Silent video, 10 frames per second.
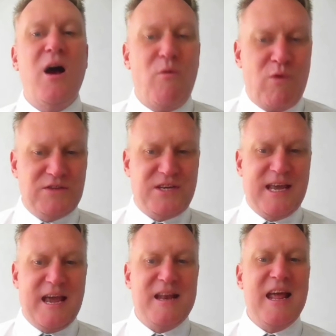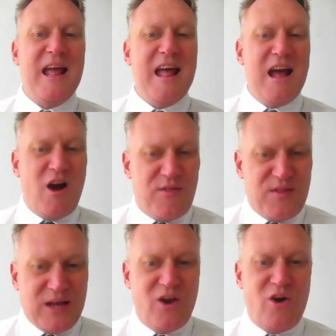Once again, I
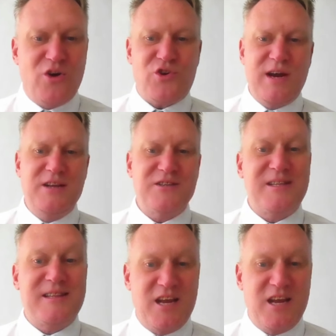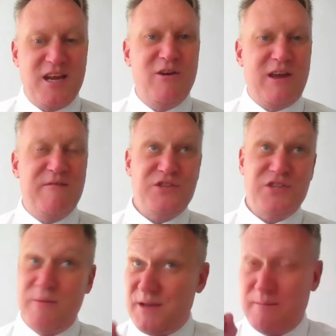think a lot of traders, they're going to be looking for
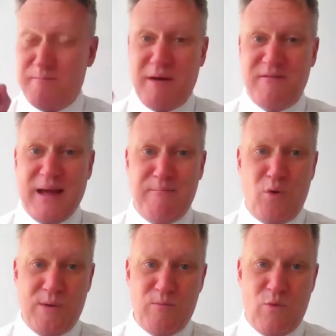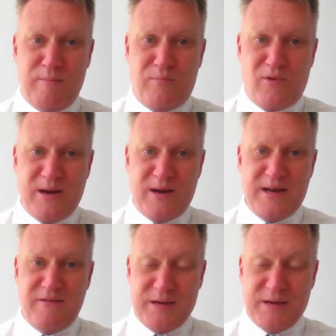something above that 0.1 print
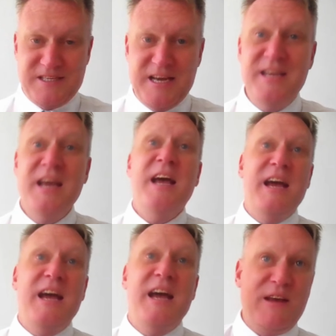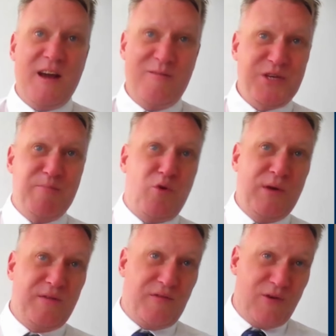for PCE. If it comes
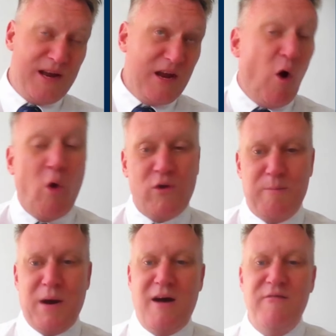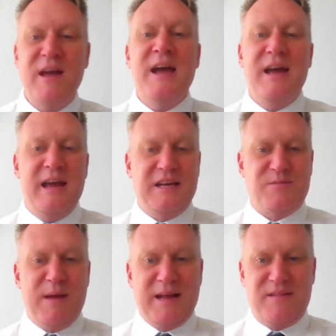in 0.3 or above,
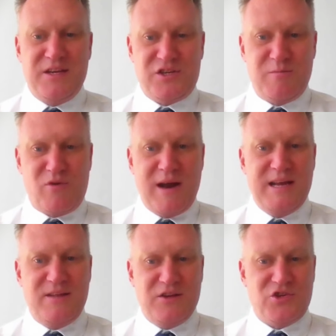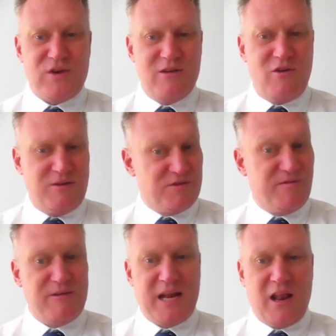expect this to break. This trend line looks
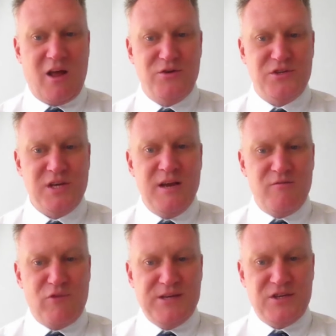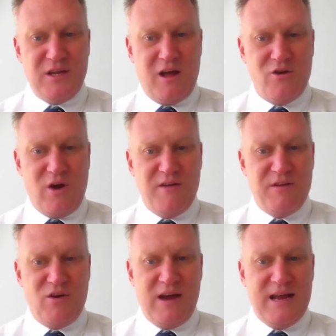very close. Recent low
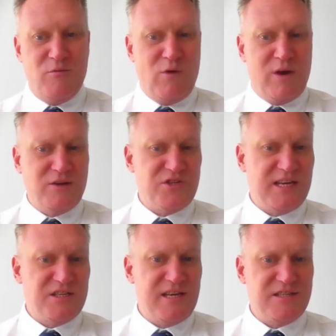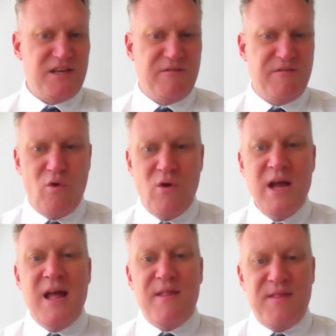overnight, 106.64.
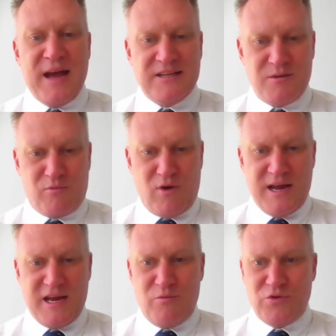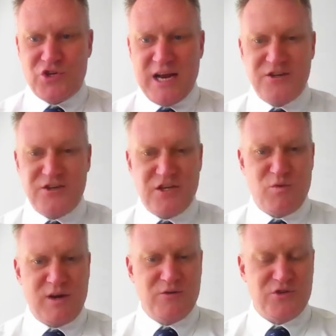That to break will challenge this
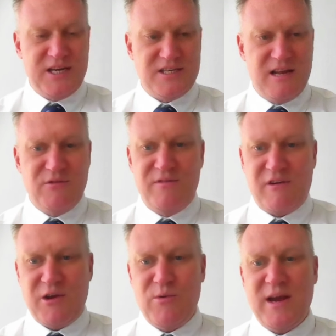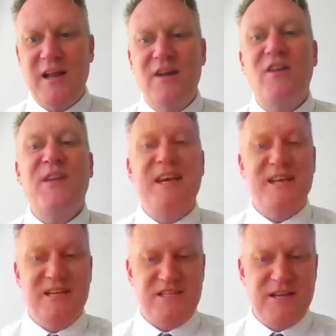106 level very quickly, and I think
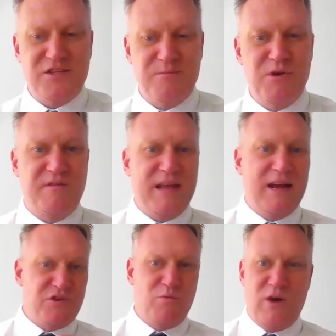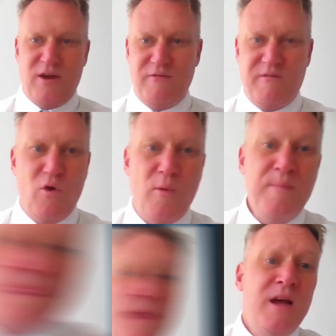it extends a move down to 104.
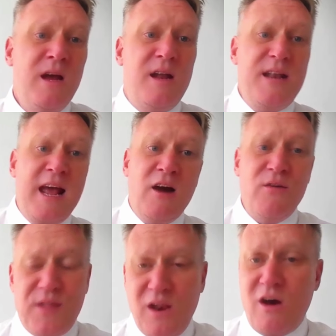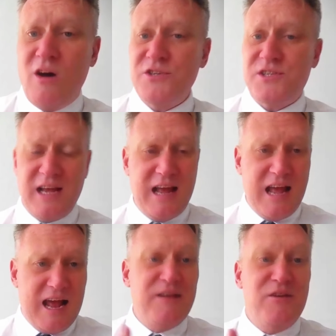Now, the last
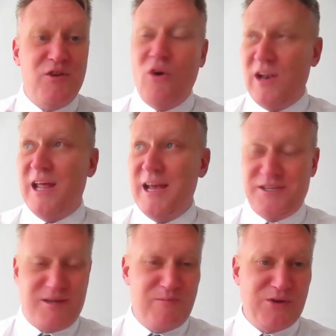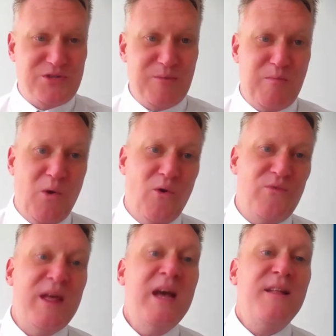and not least the most
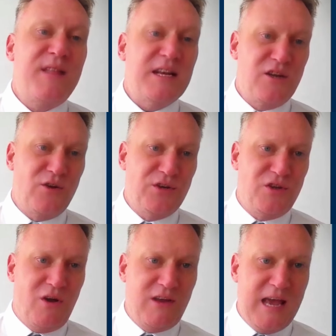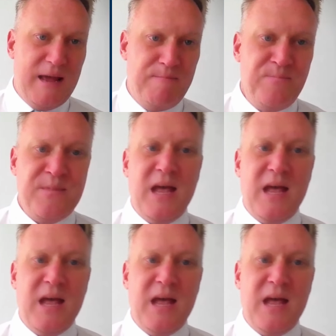important, let's look at dollar yen.